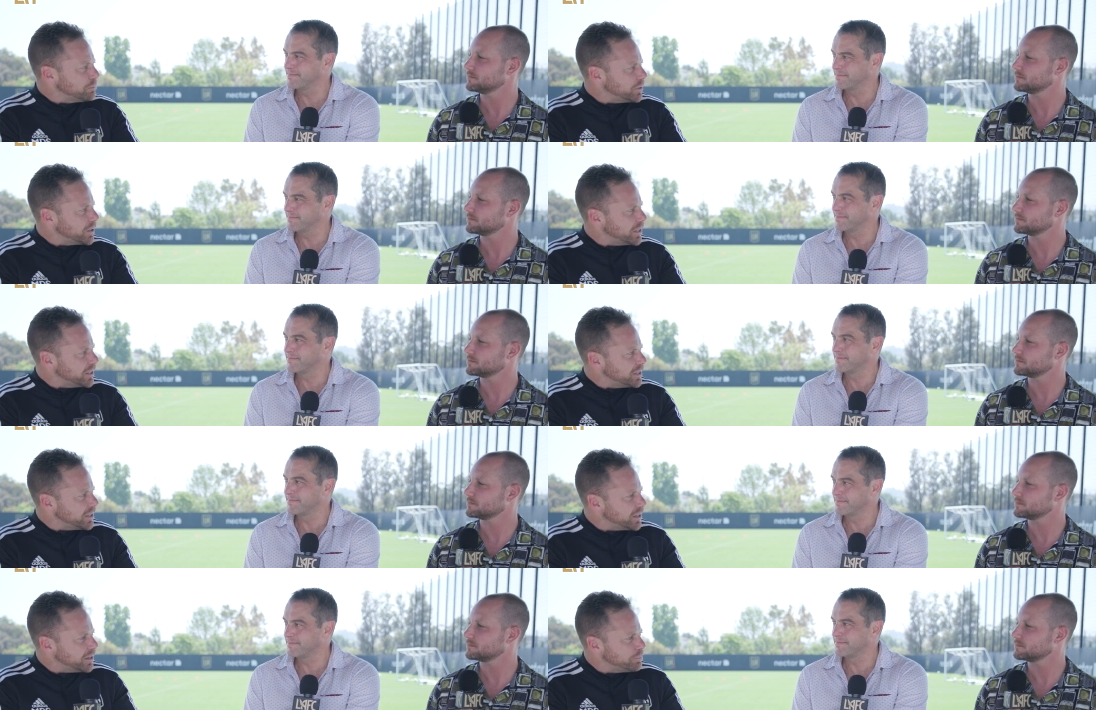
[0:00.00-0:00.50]

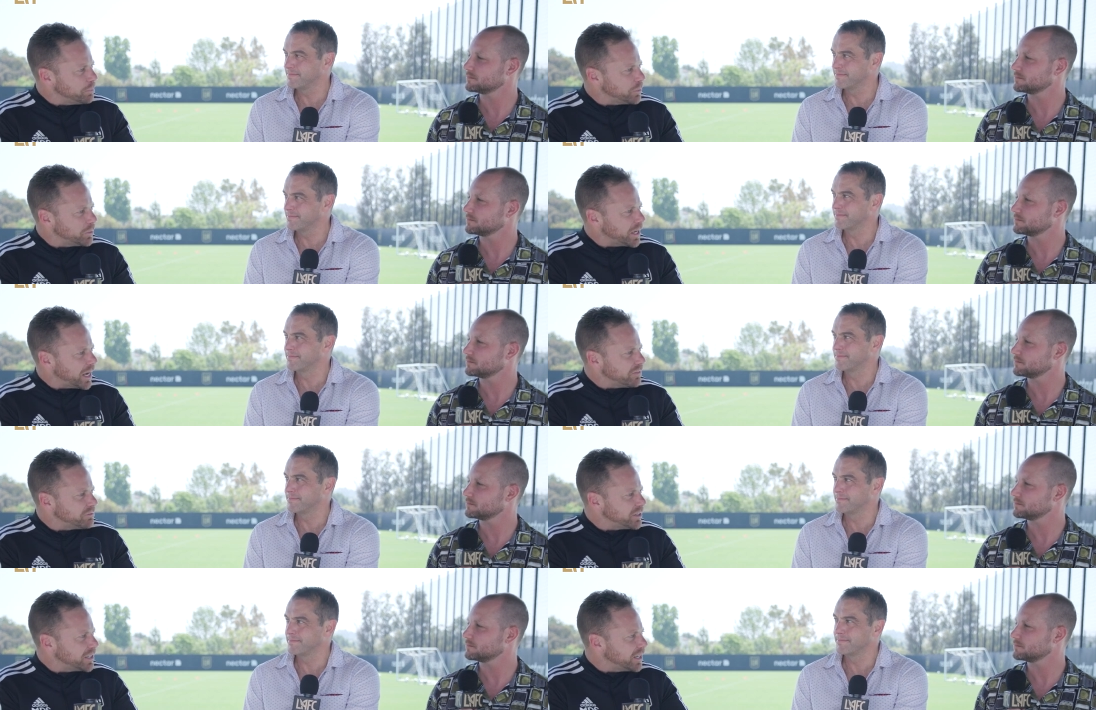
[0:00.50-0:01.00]
Speaker 1: brought up. We
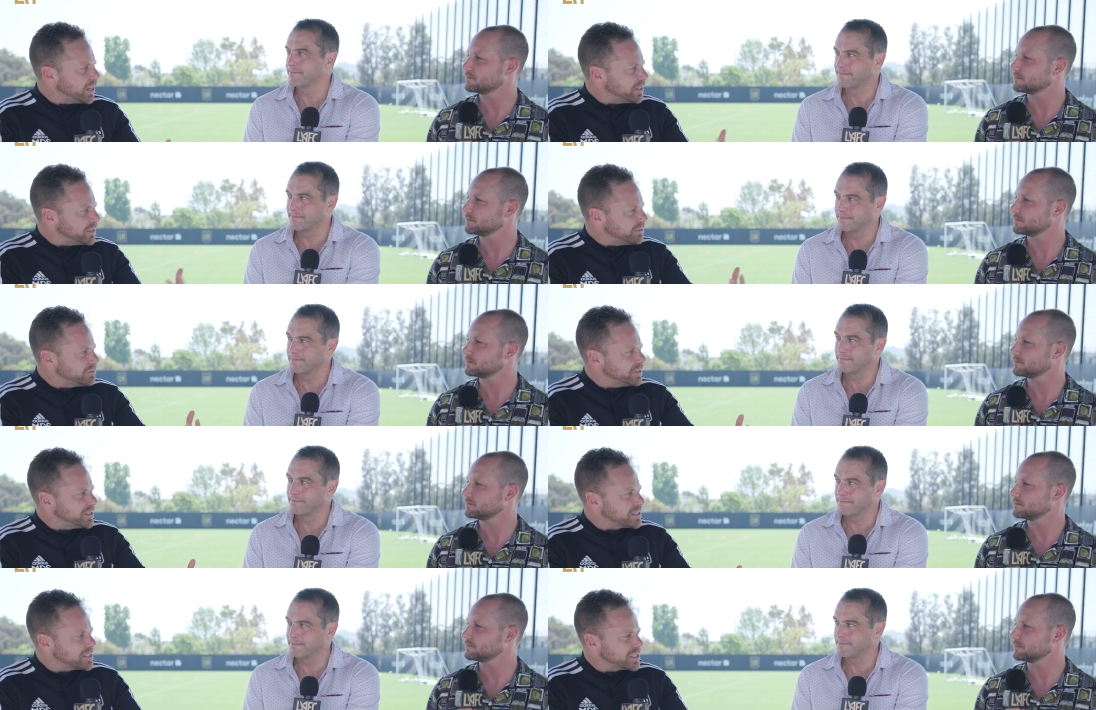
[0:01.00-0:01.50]
have a lot
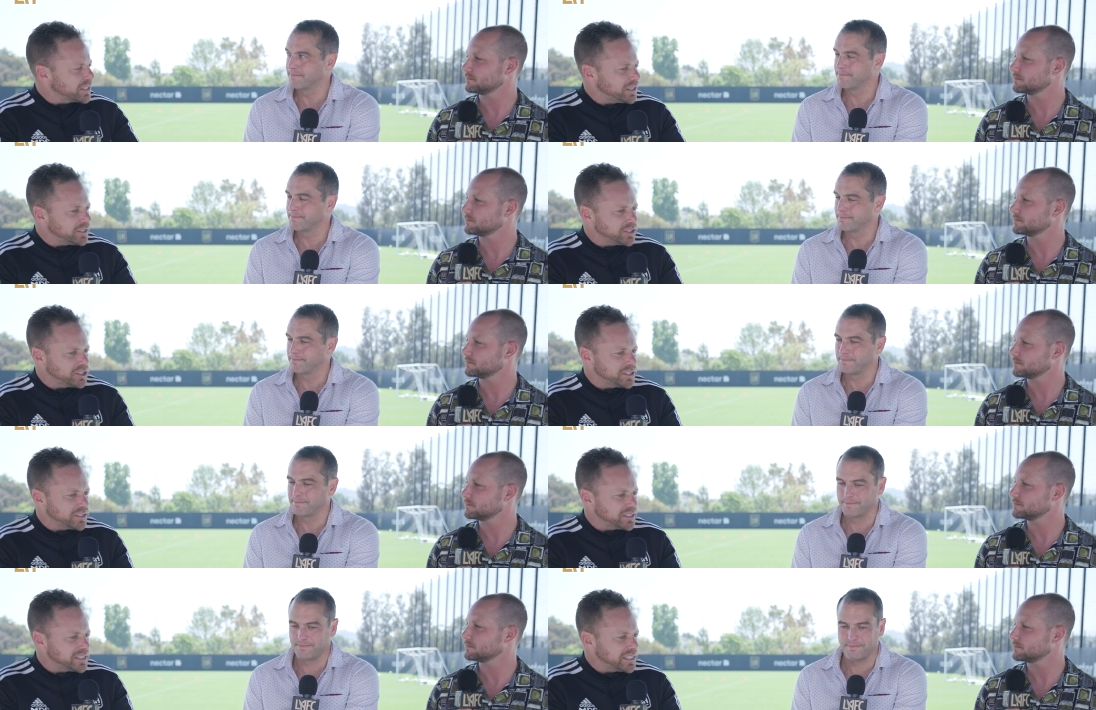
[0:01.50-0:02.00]
of
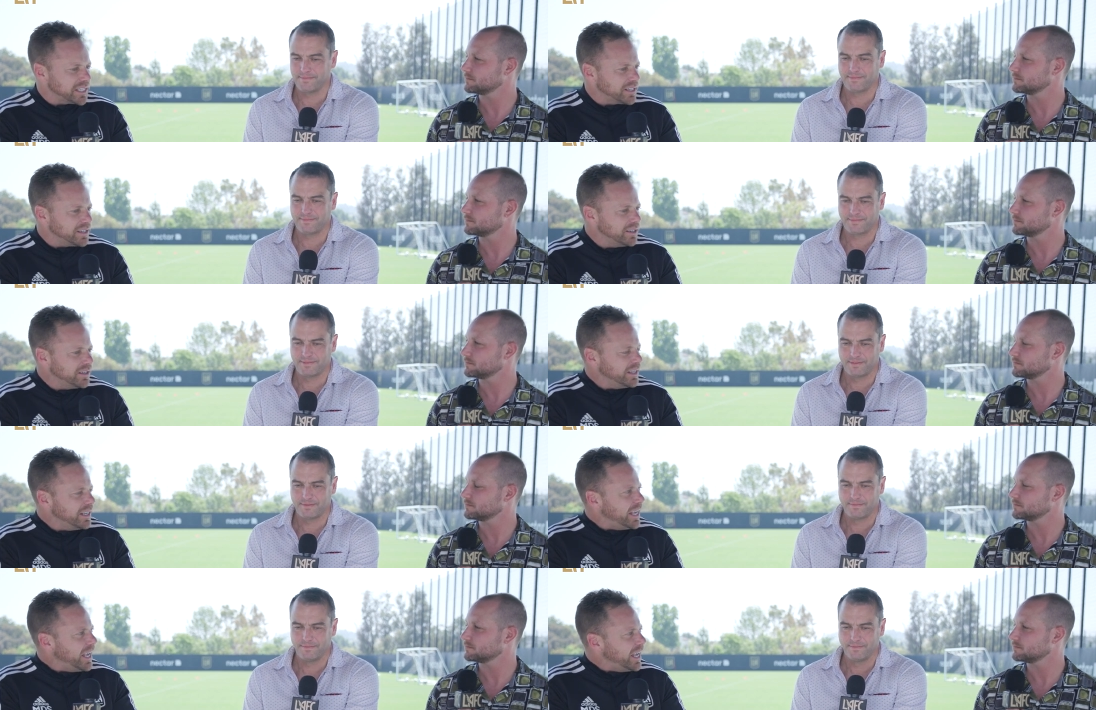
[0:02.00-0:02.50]
discussions in
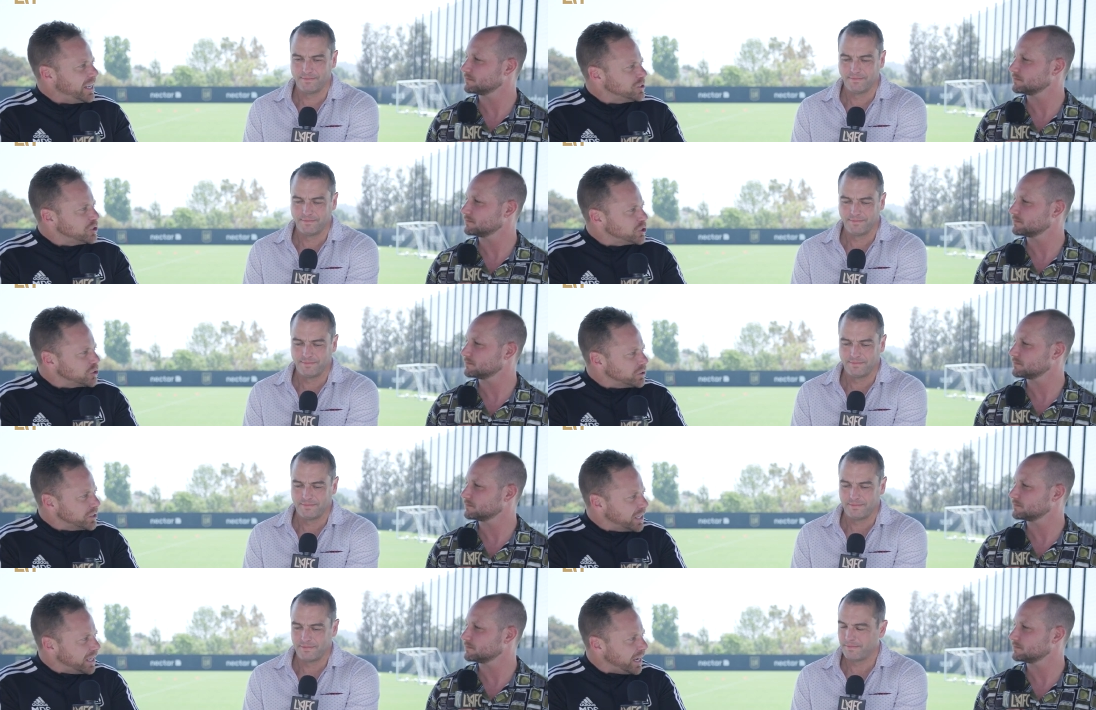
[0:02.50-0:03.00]

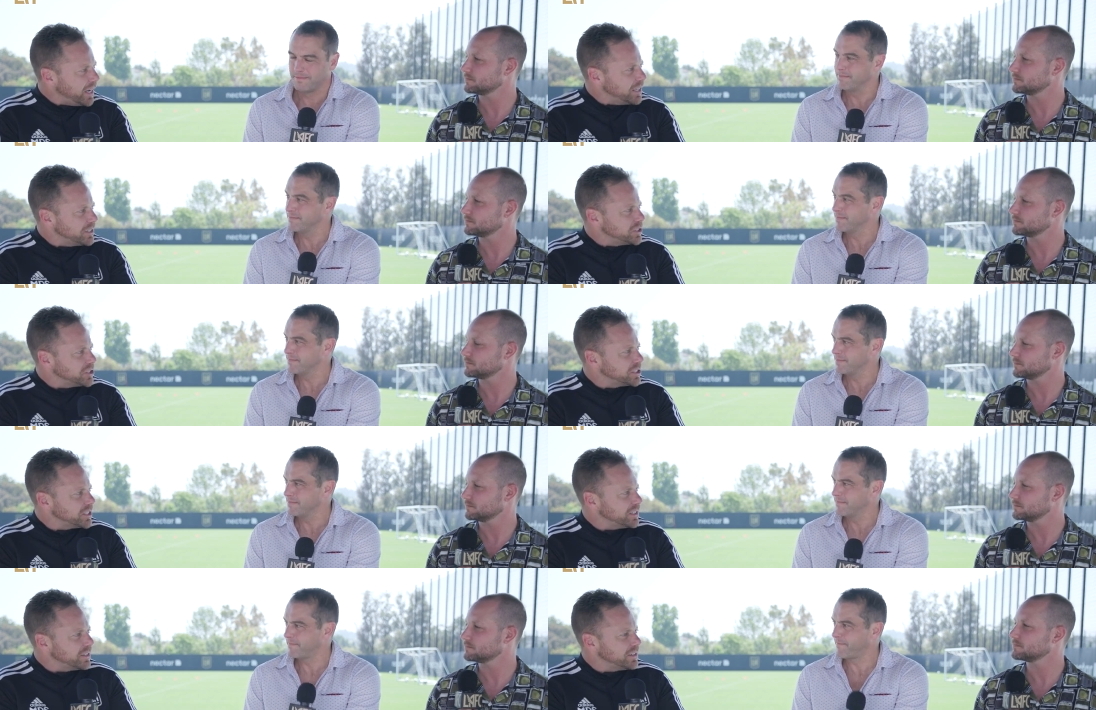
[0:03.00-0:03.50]

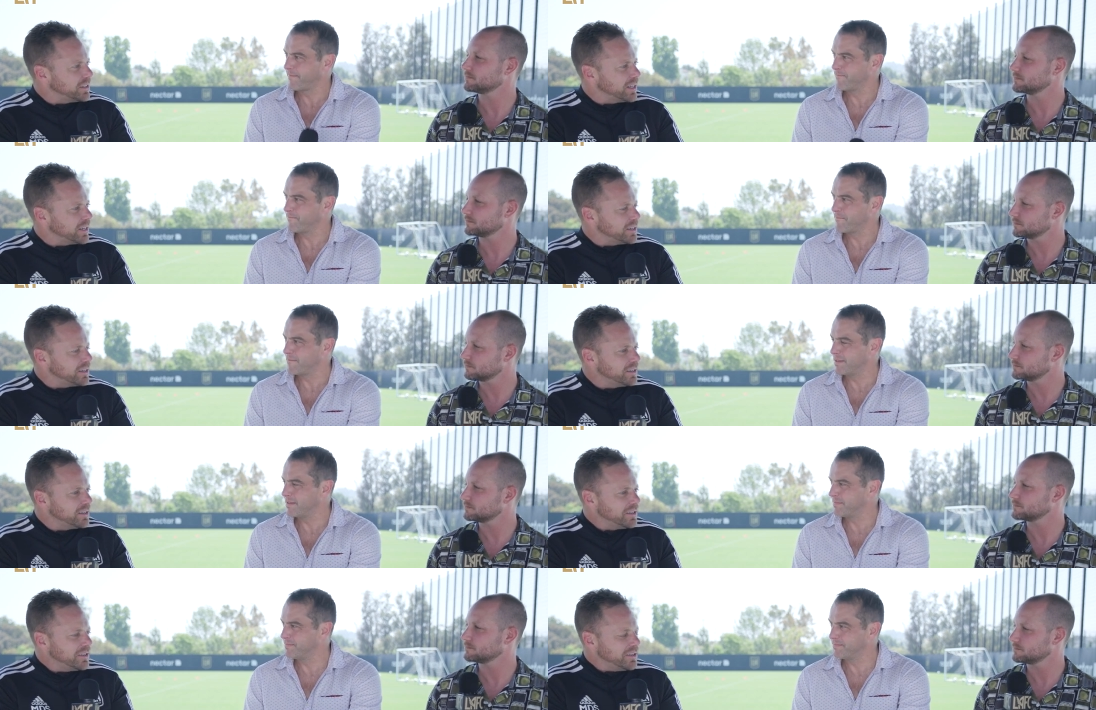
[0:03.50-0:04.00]
education,
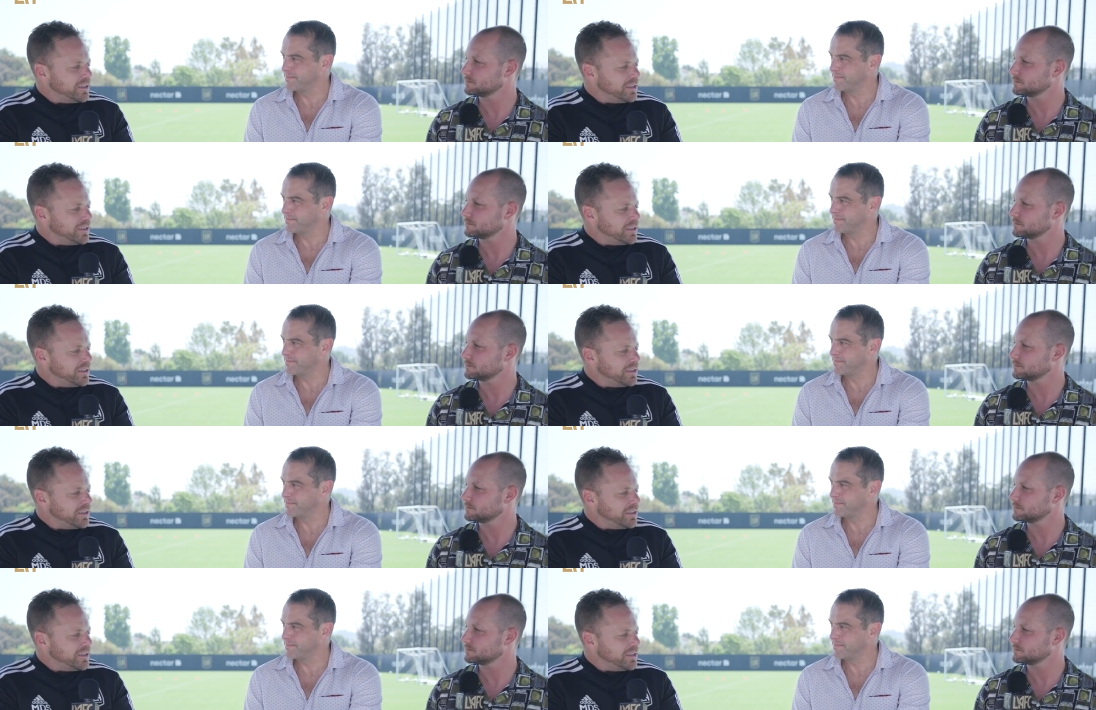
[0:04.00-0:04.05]
and